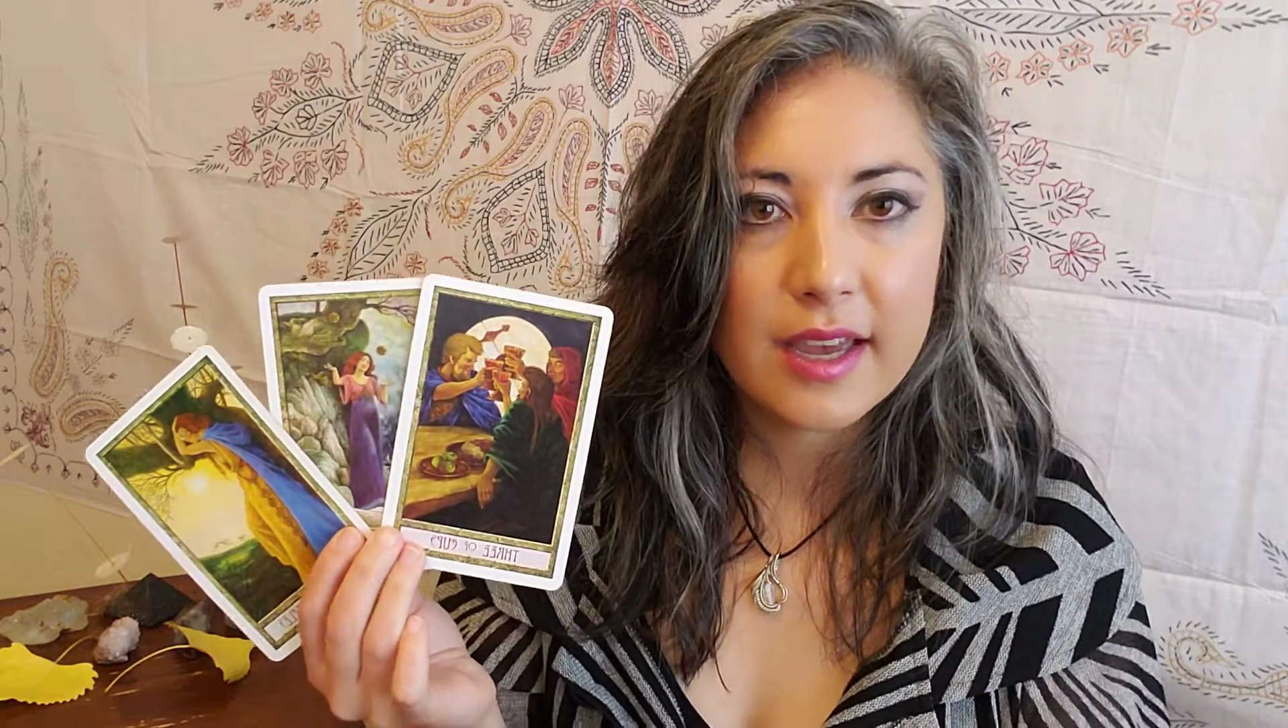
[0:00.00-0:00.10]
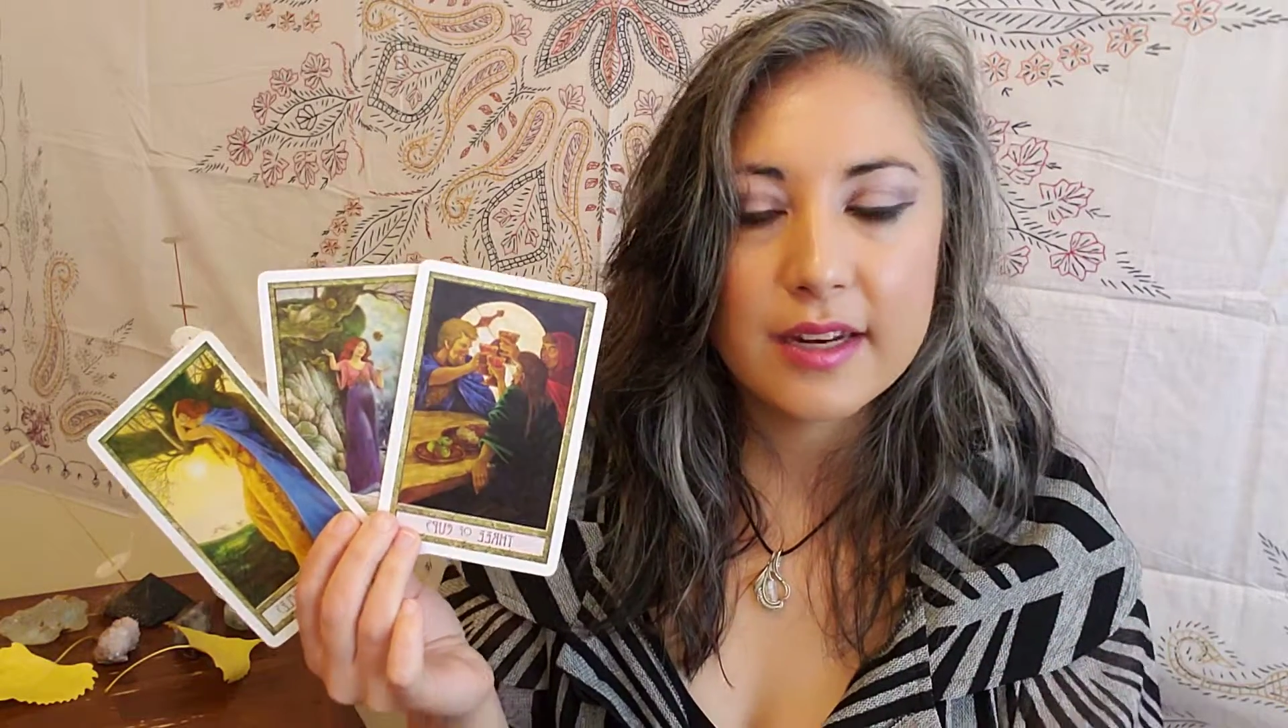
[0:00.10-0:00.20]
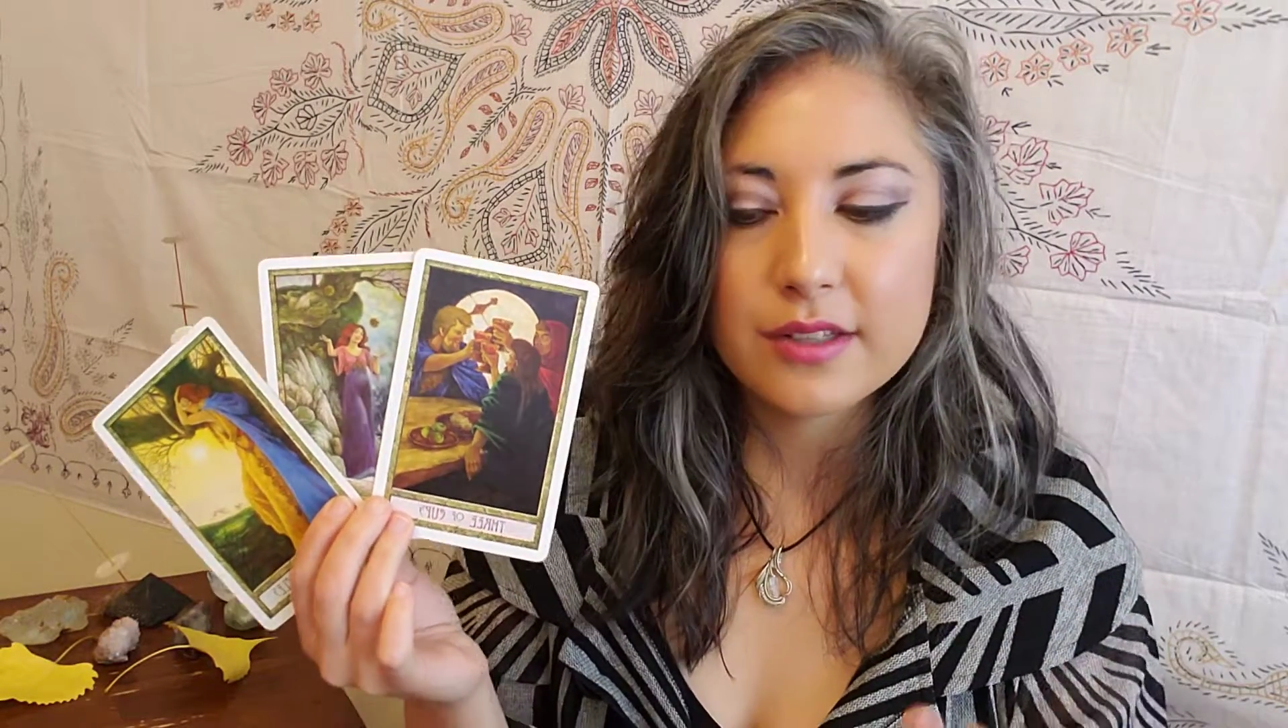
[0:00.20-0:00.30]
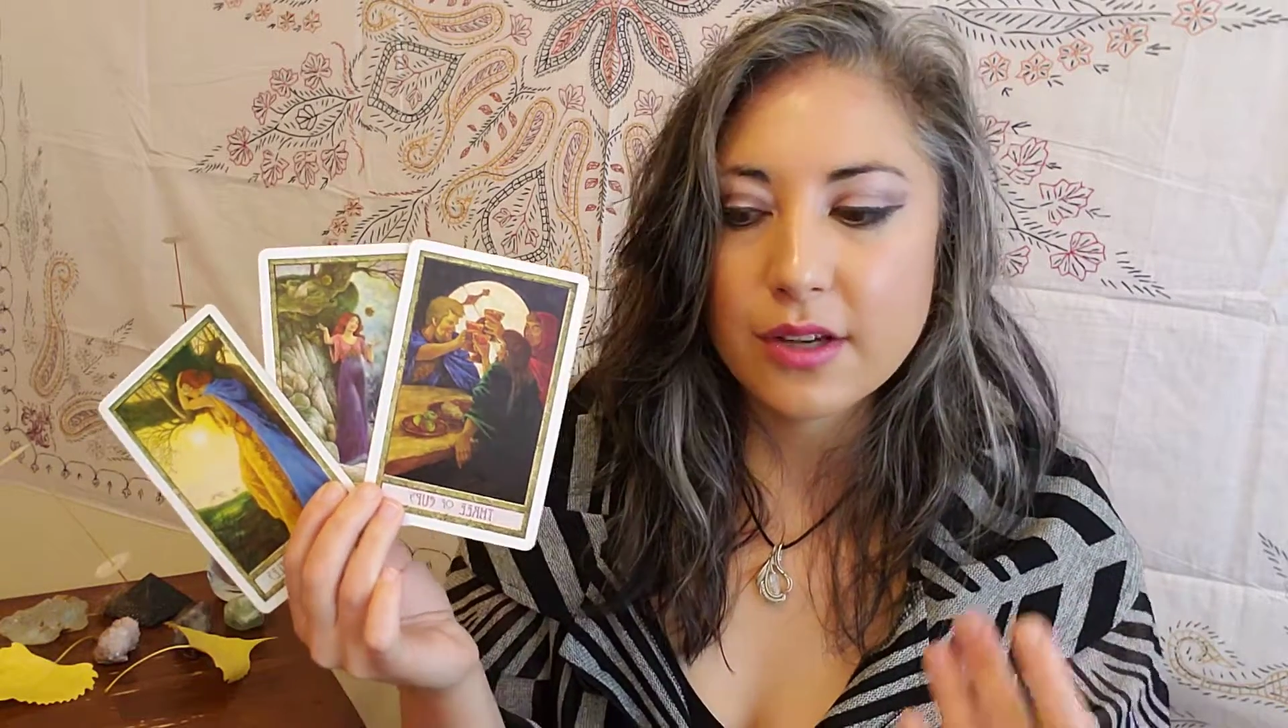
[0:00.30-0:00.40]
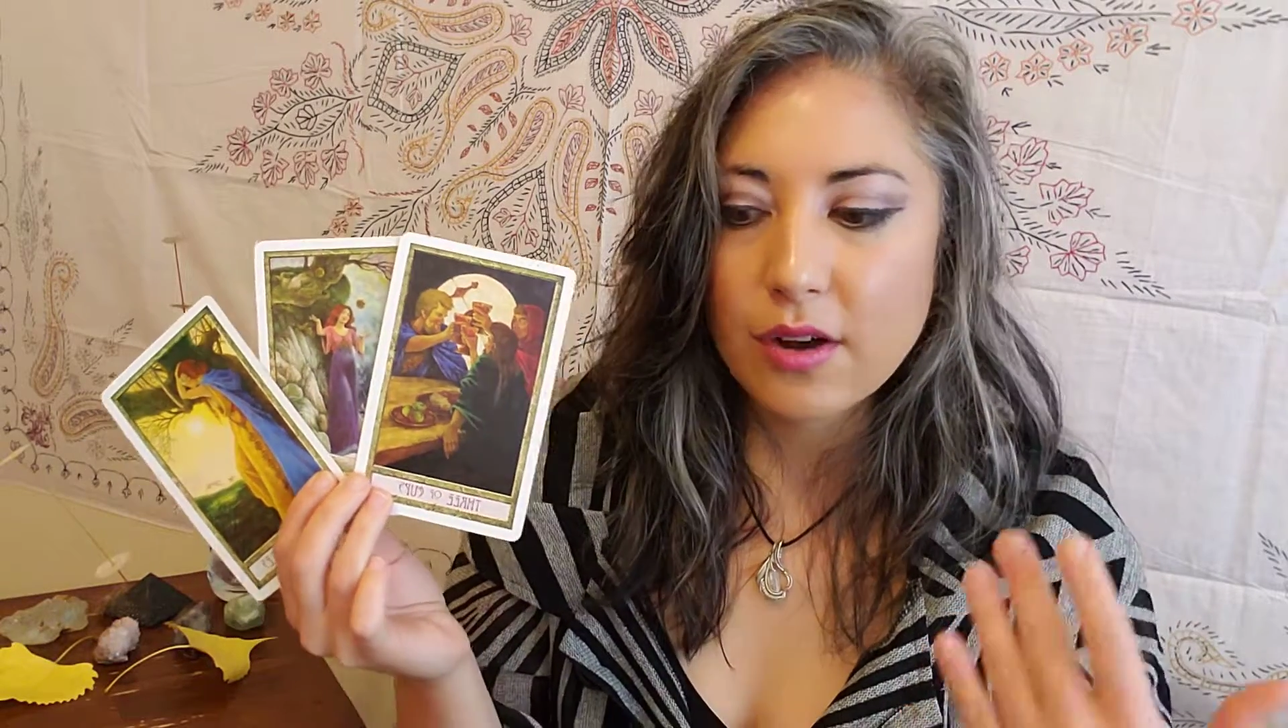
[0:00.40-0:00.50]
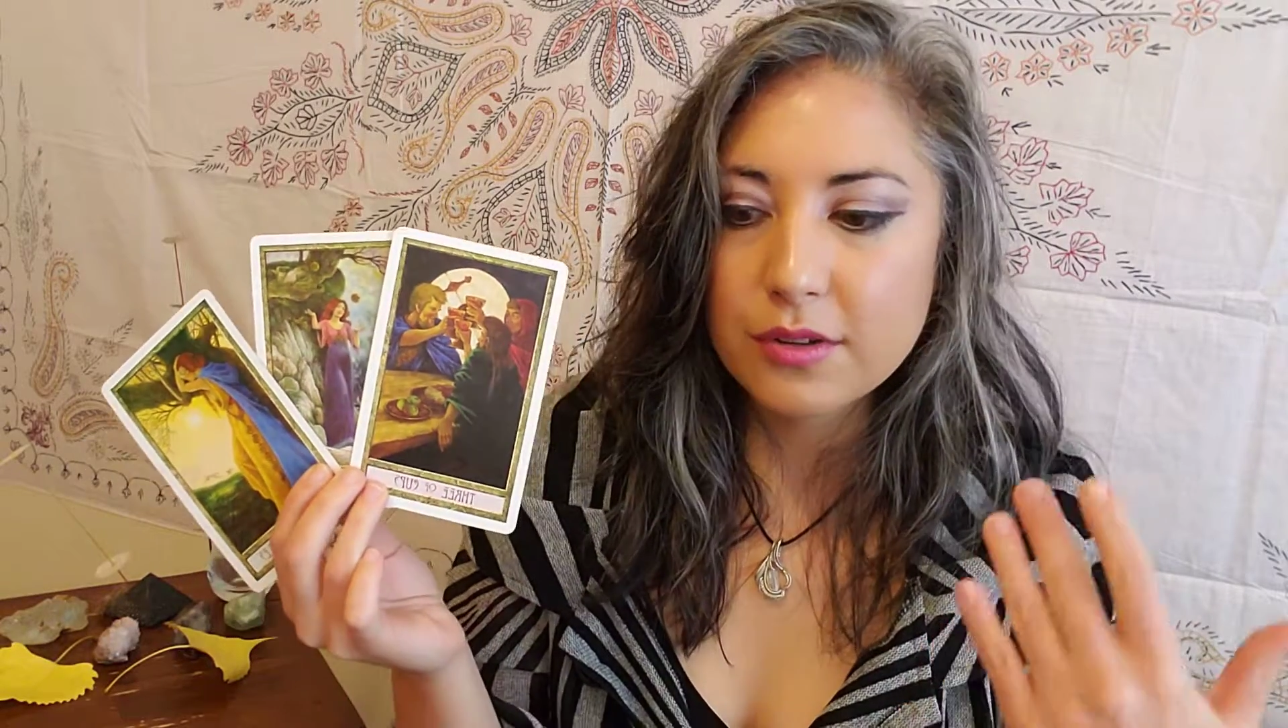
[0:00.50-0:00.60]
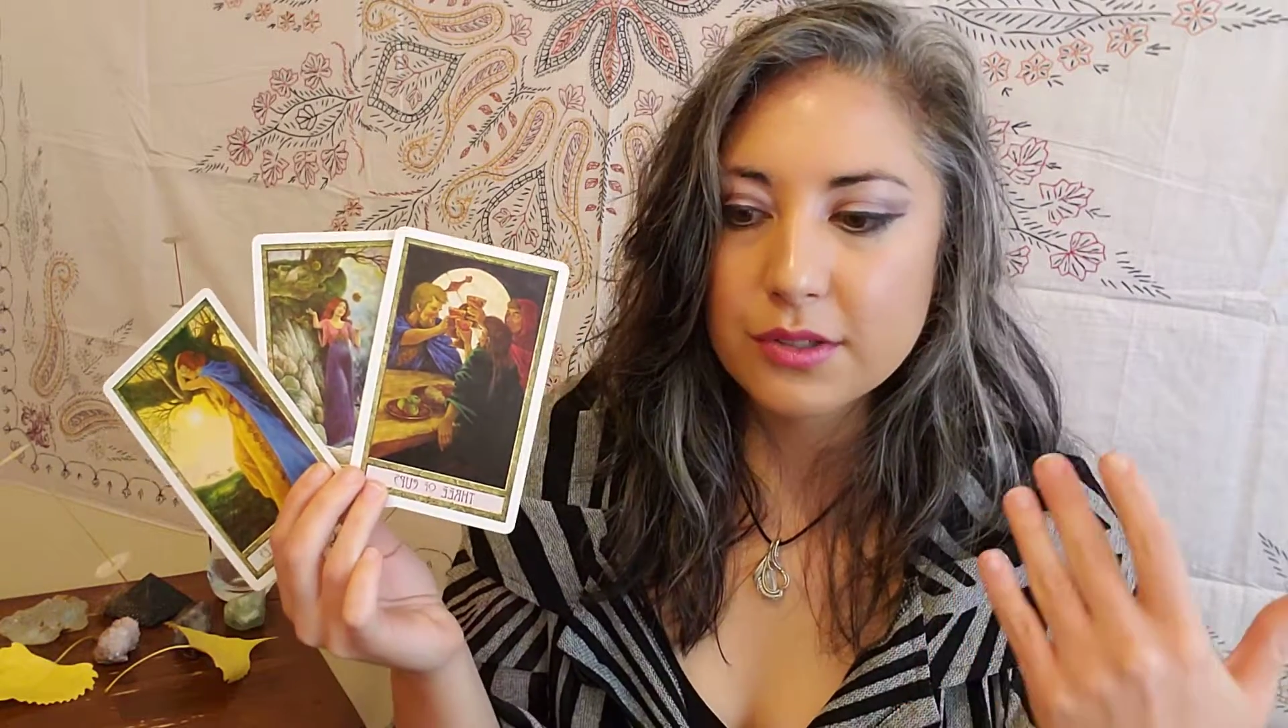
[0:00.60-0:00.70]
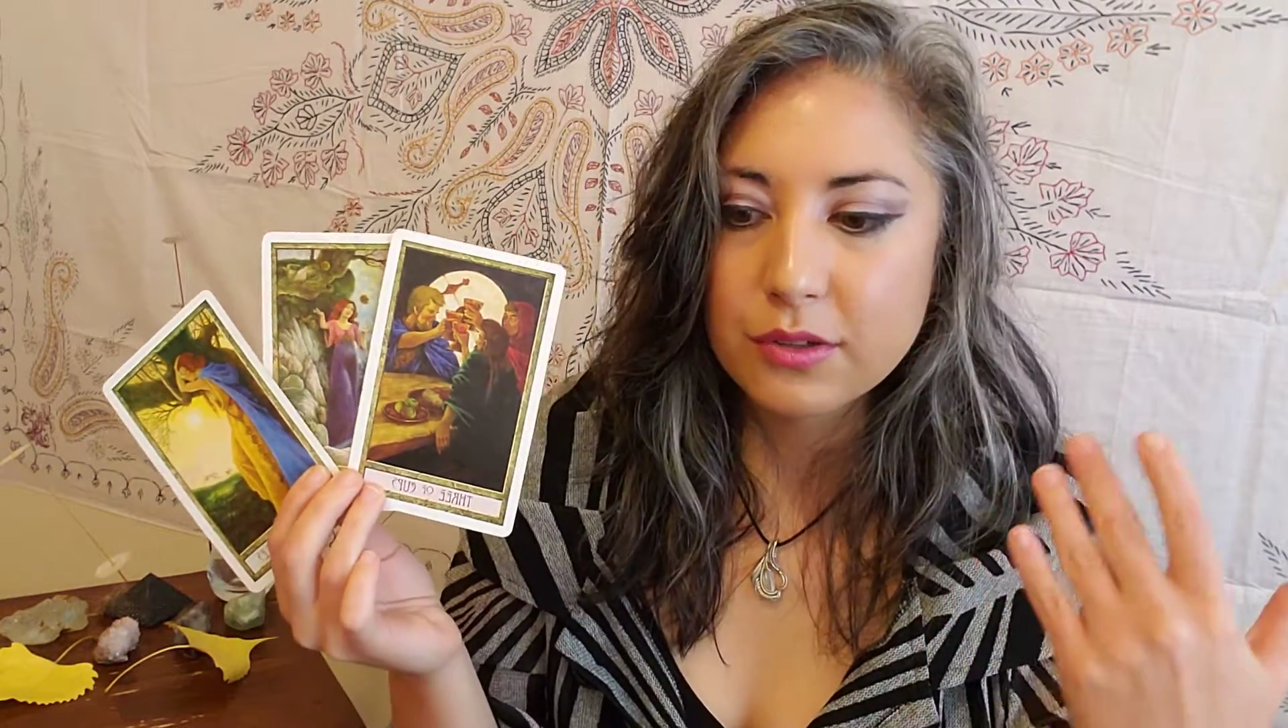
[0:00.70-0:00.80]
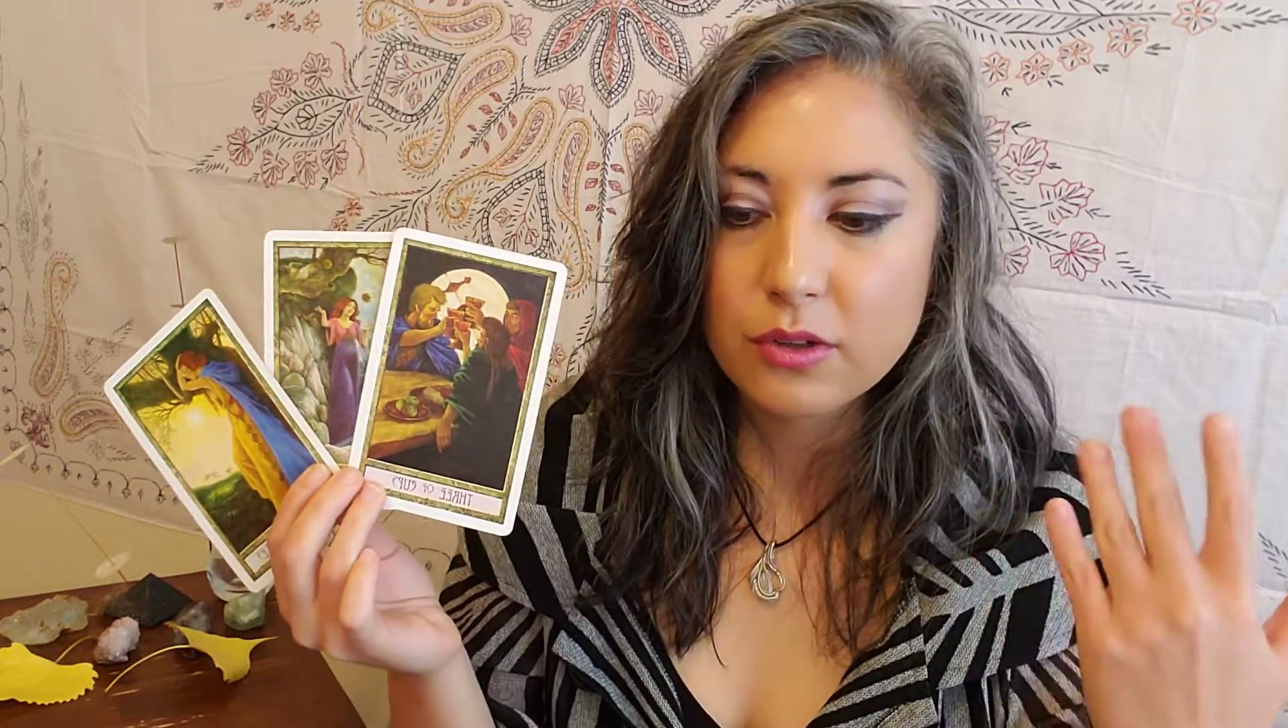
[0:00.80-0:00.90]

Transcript: and it's also